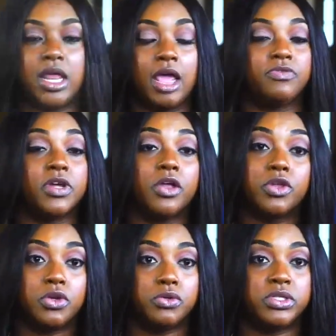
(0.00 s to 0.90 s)
every
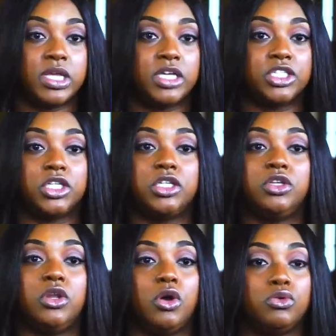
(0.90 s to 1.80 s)
other news station,
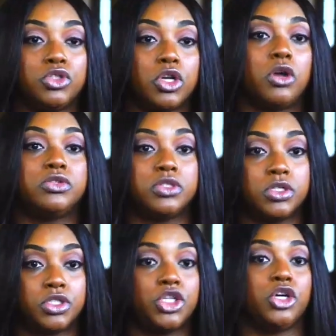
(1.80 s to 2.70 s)
you know,
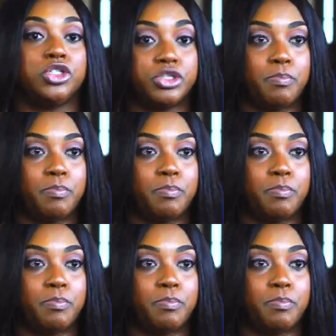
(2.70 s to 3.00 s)
Charleston Church